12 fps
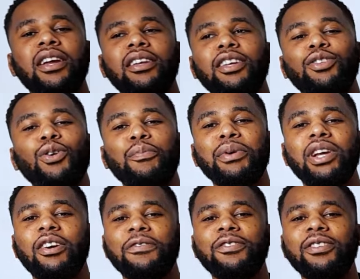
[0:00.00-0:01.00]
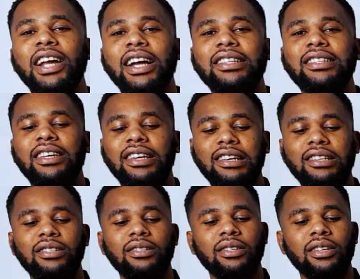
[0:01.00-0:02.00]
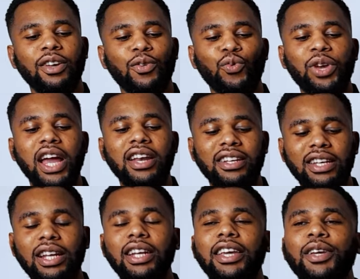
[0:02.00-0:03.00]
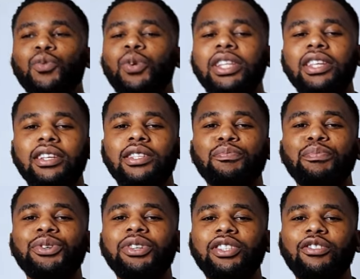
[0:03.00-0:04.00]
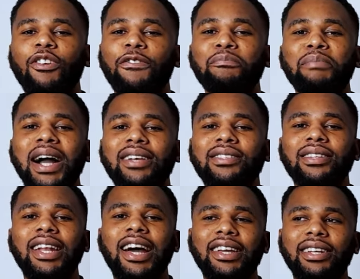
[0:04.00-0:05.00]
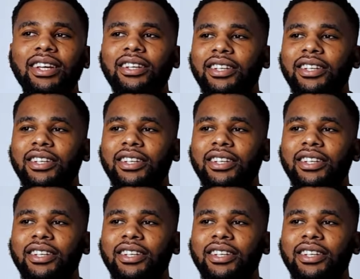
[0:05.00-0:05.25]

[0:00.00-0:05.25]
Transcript: The topic of tonight is we are dealing with the spirit of backsliding.